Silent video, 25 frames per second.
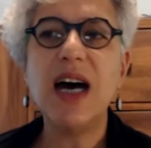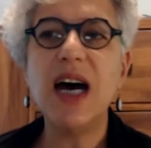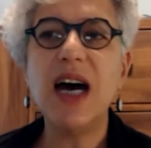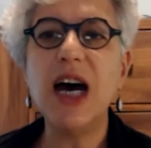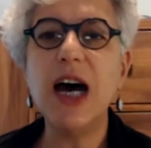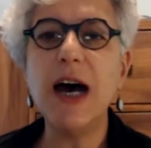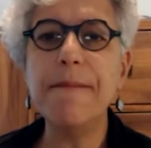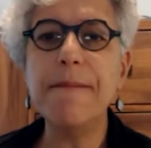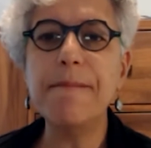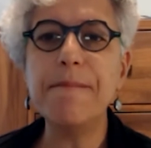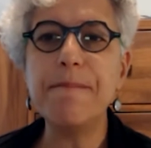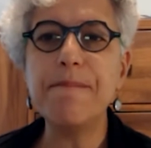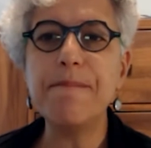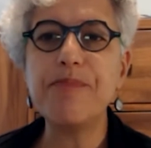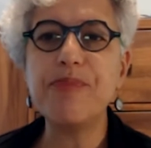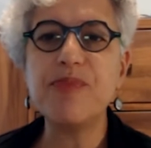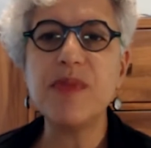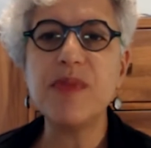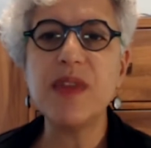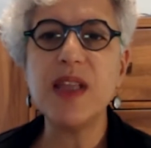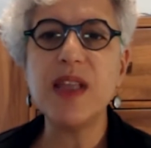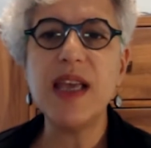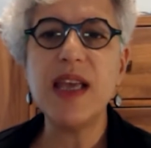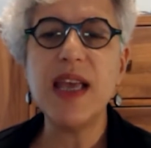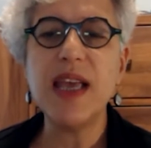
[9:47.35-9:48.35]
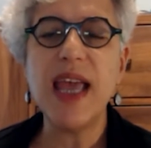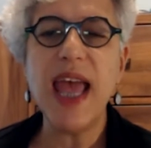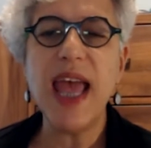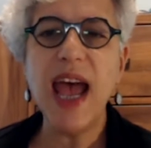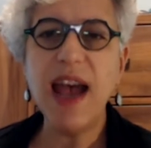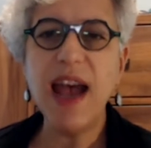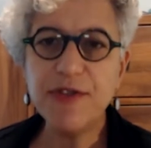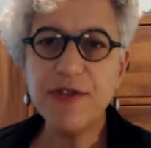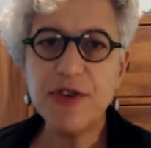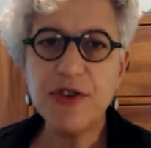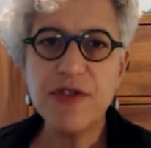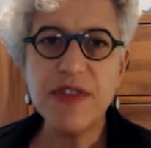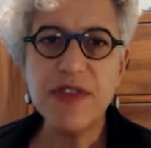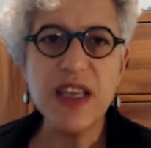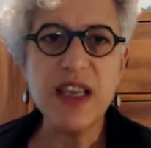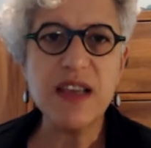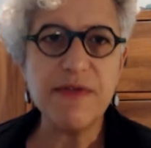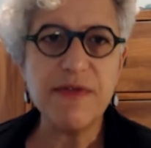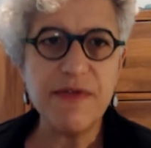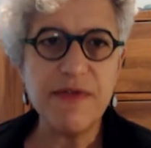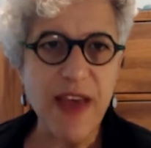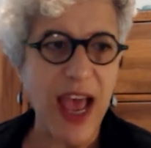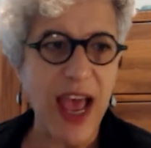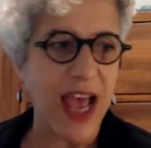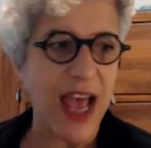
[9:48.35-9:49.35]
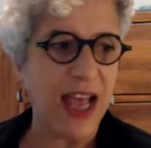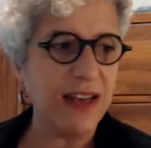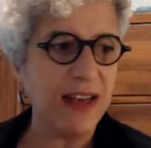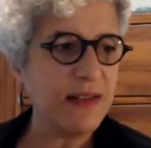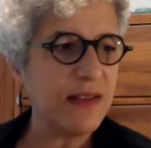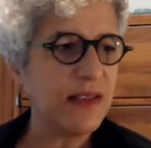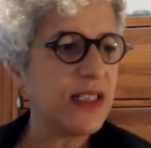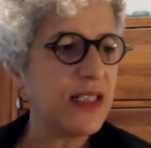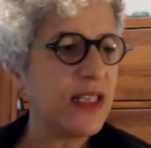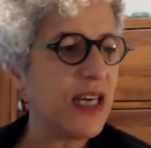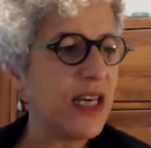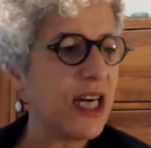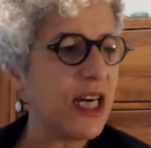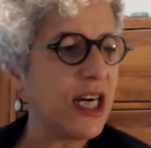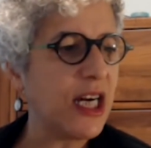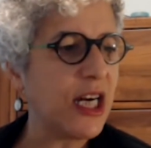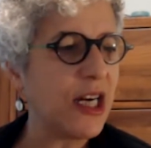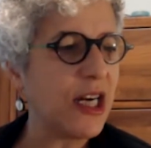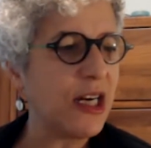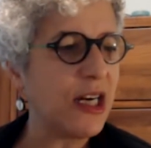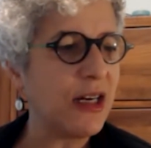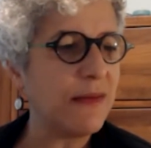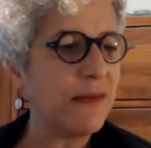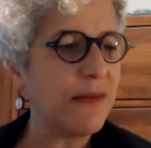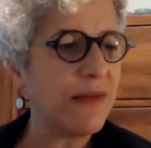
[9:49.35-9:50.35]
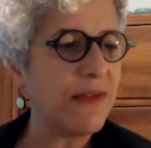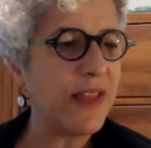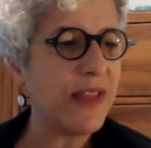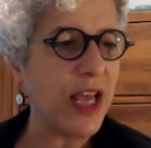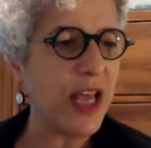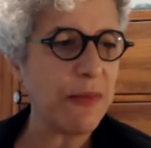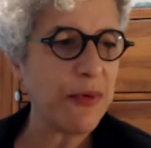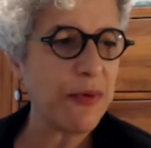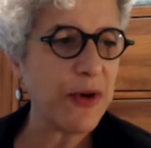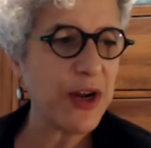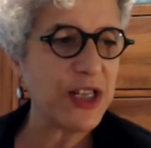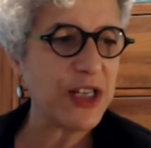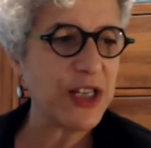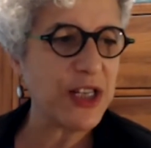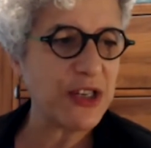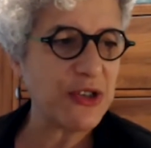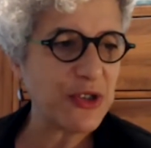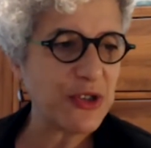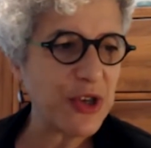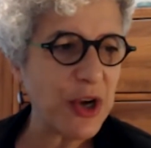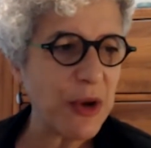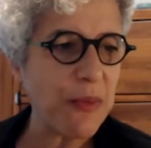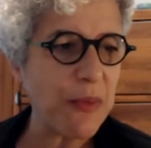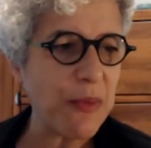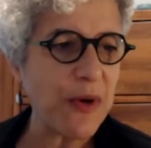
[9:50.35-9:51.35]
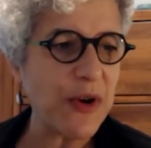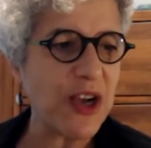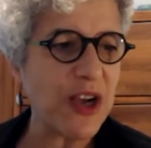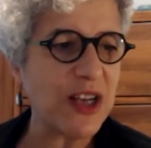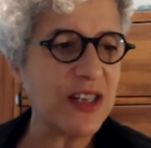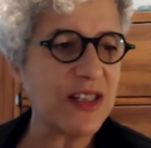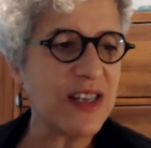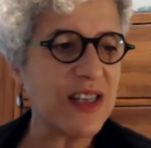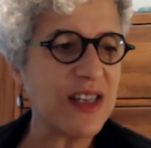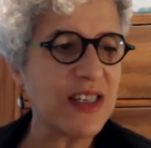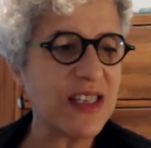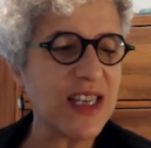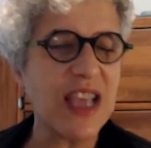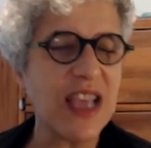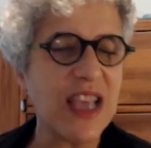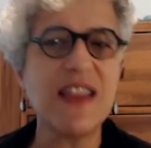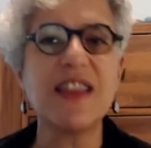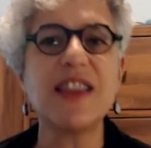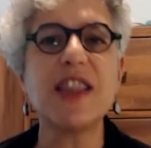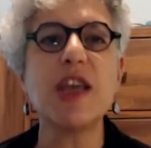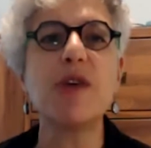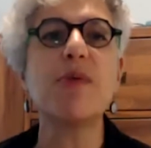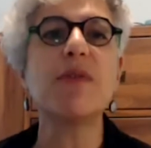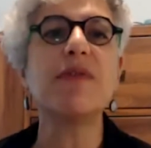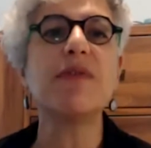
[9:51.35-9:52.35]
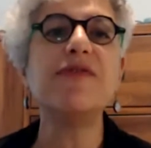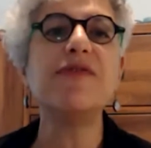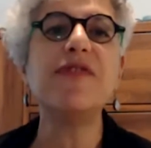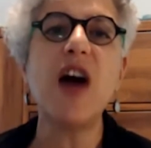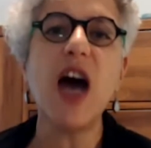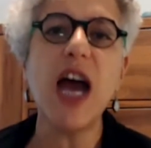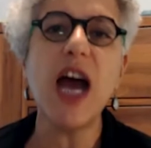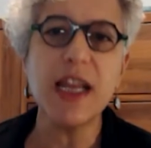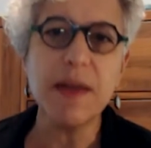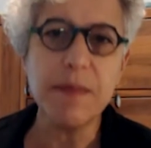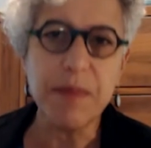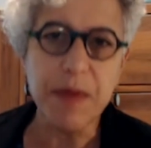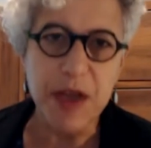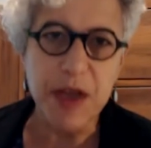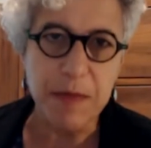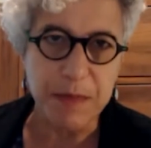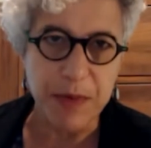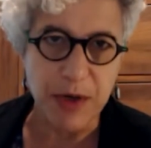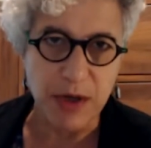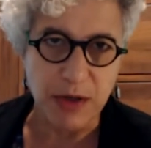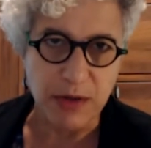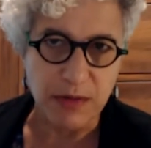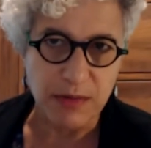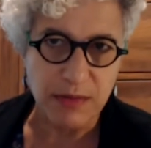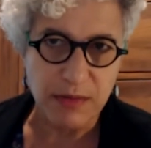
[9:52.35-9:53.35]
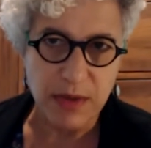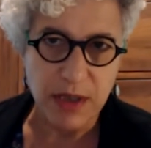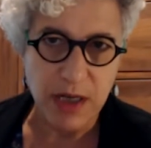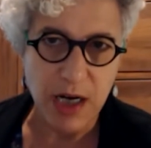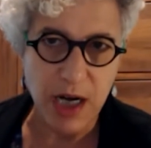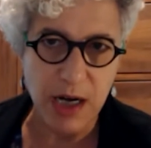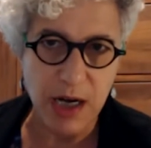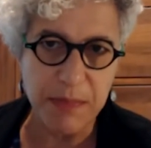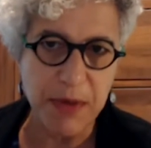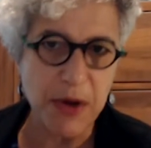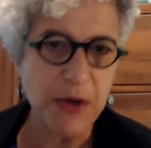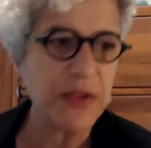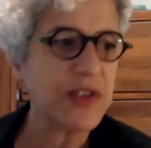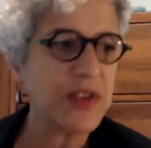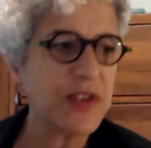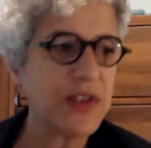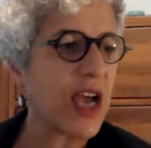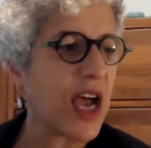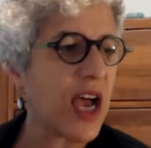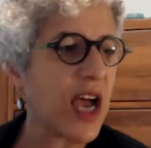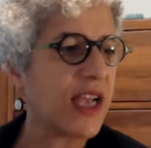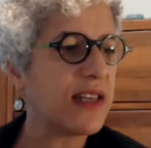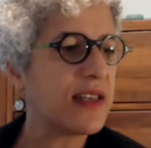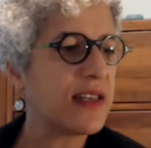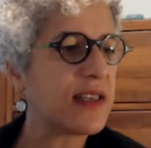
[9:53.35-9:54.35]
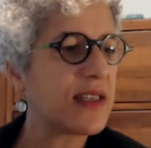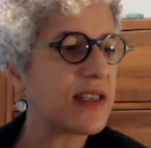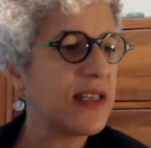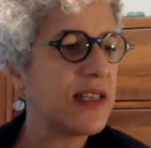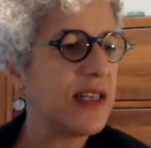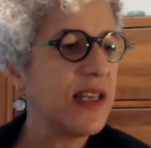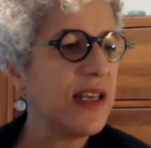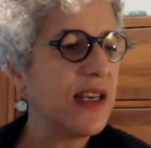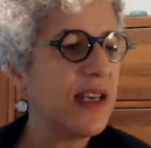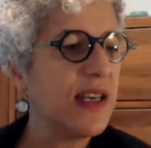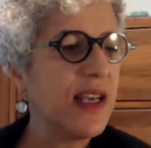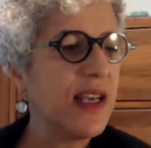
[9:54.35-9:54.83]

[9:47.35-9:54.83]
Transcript: Um, after the event, uh, then President Trump went on to say that there were fine people on both sides.